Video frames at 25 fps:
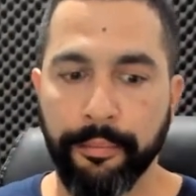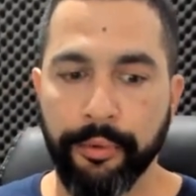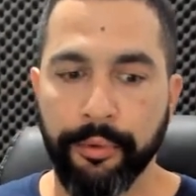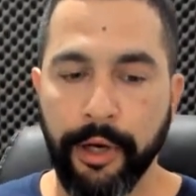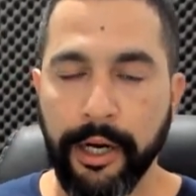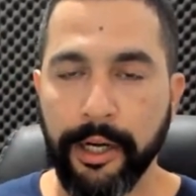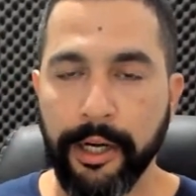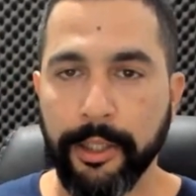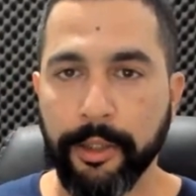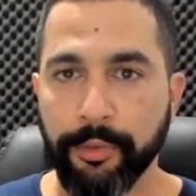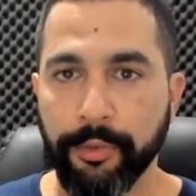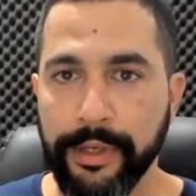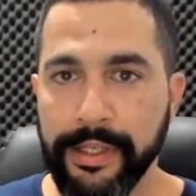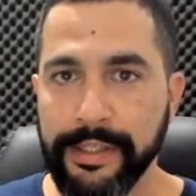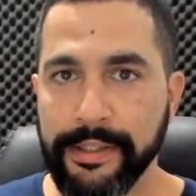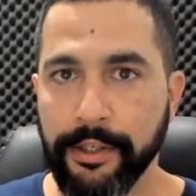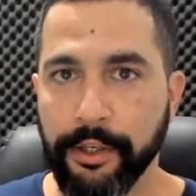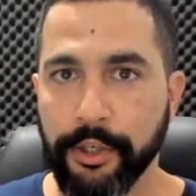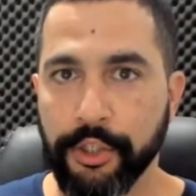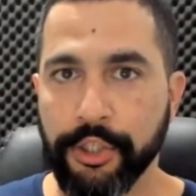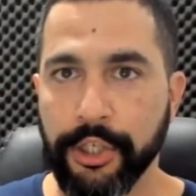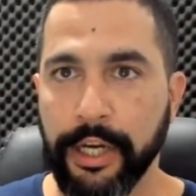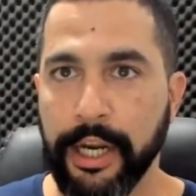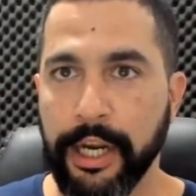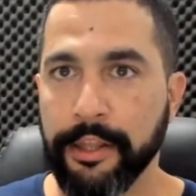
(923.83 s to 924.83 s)
Product
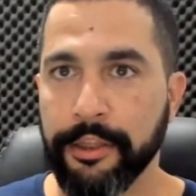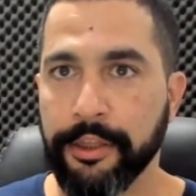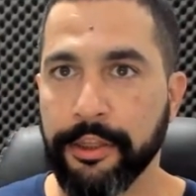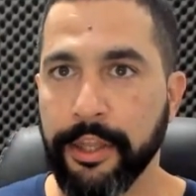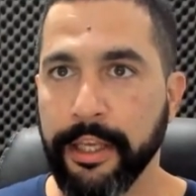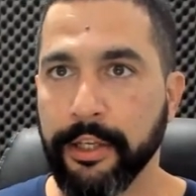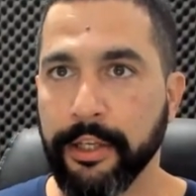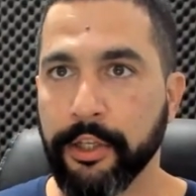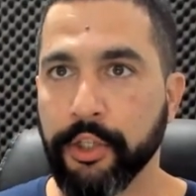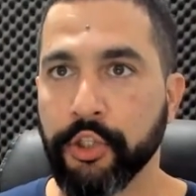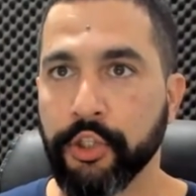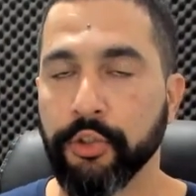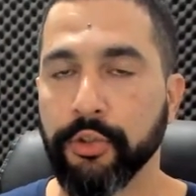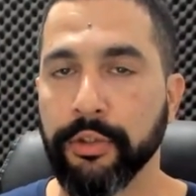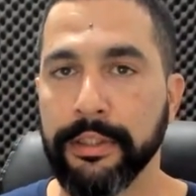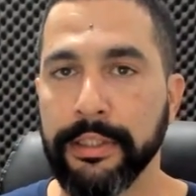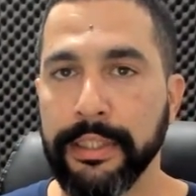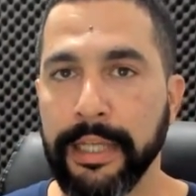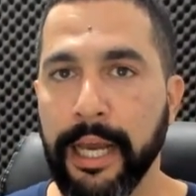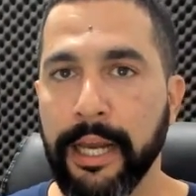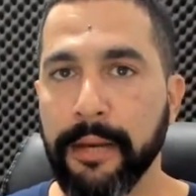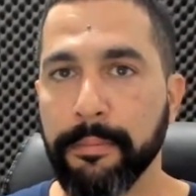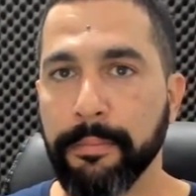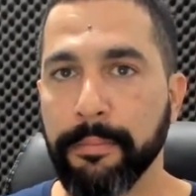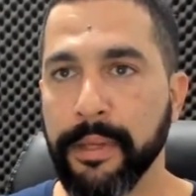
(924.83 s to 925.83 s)
research, I think, should
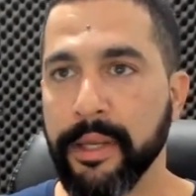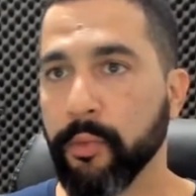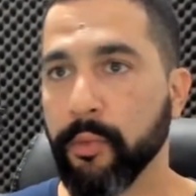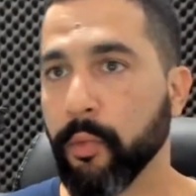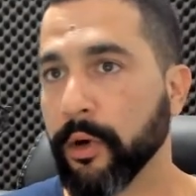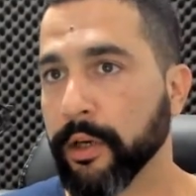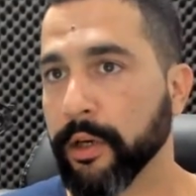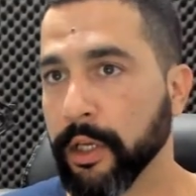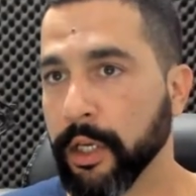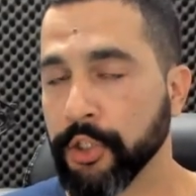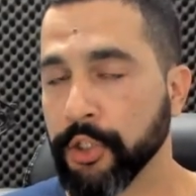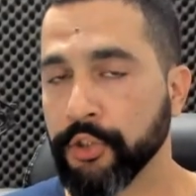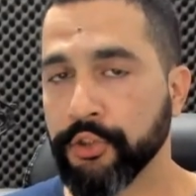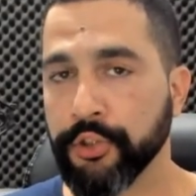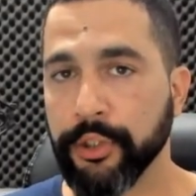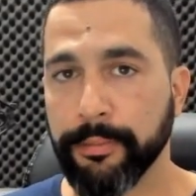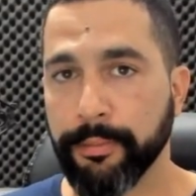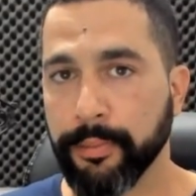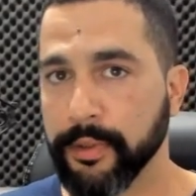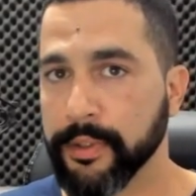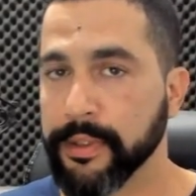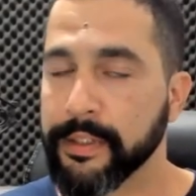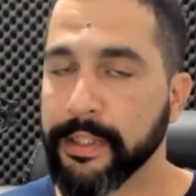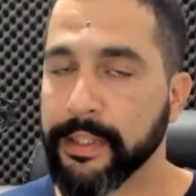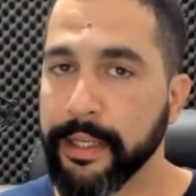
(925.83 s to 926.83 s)
not be
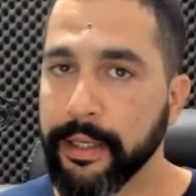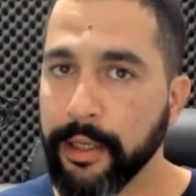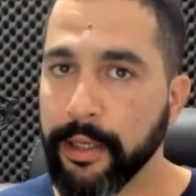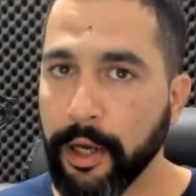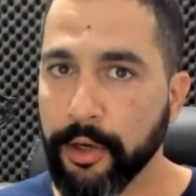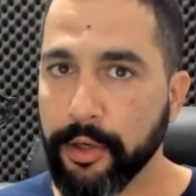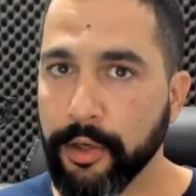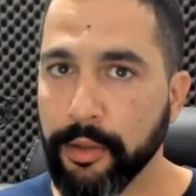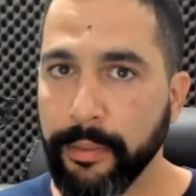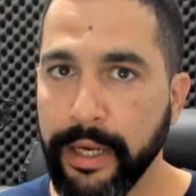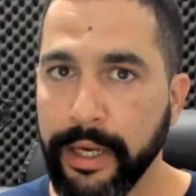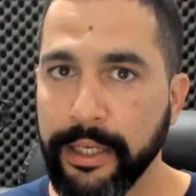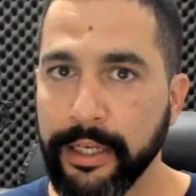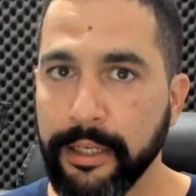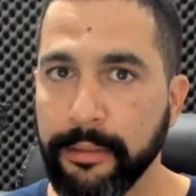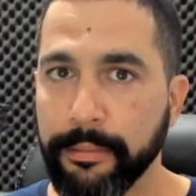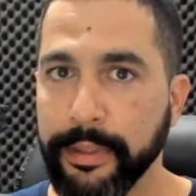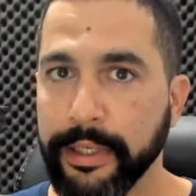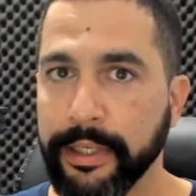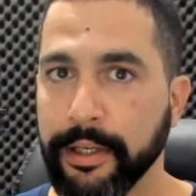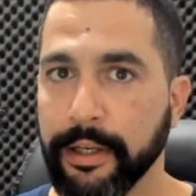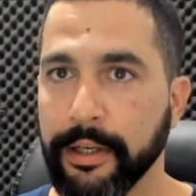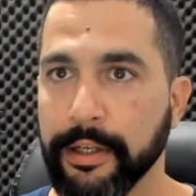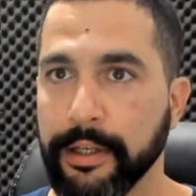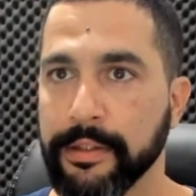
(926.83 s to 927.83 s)
100% automated
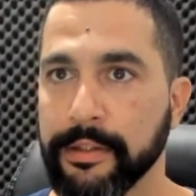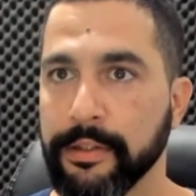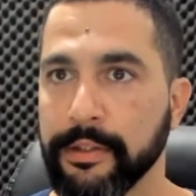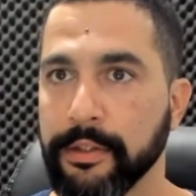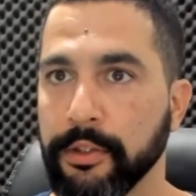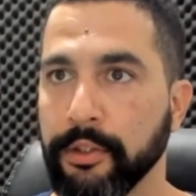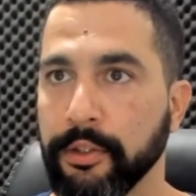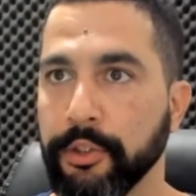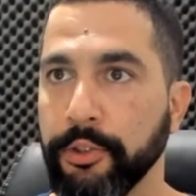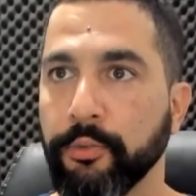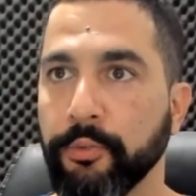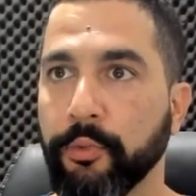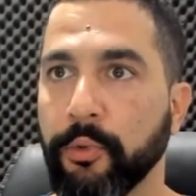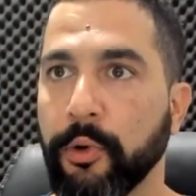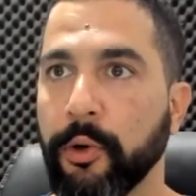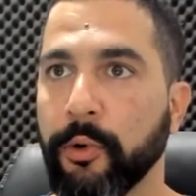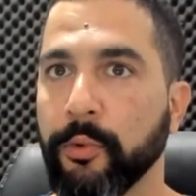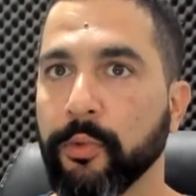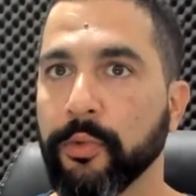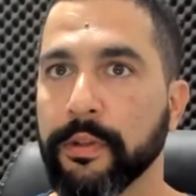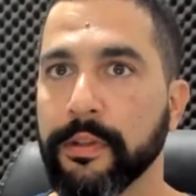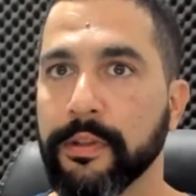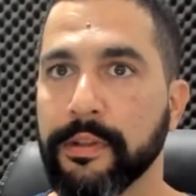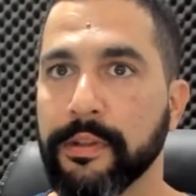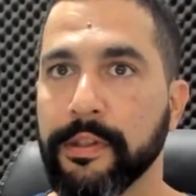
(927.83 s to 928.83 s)
because you
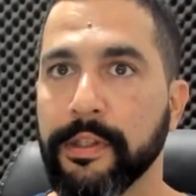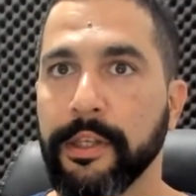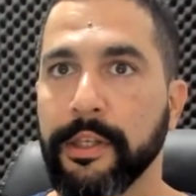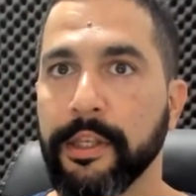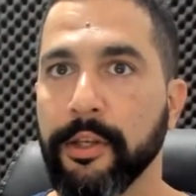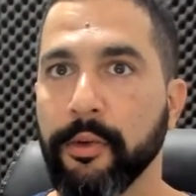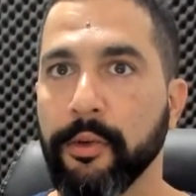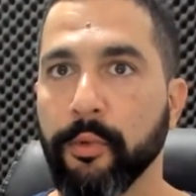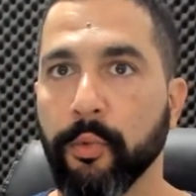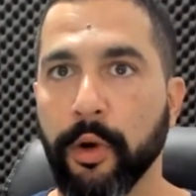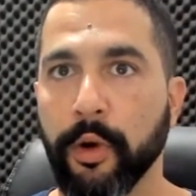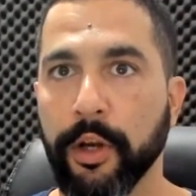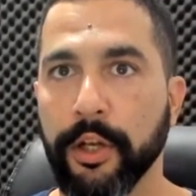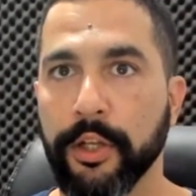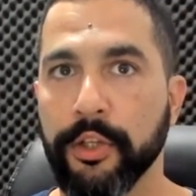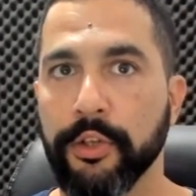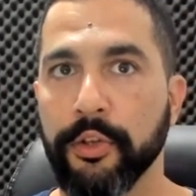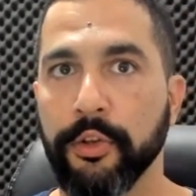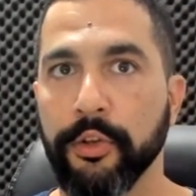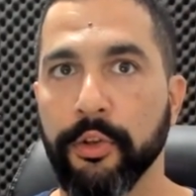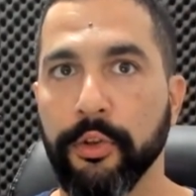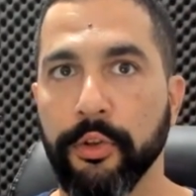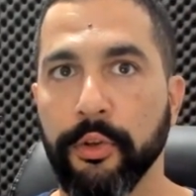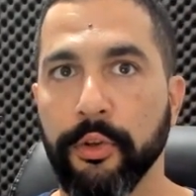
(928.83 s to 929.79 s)
won't see what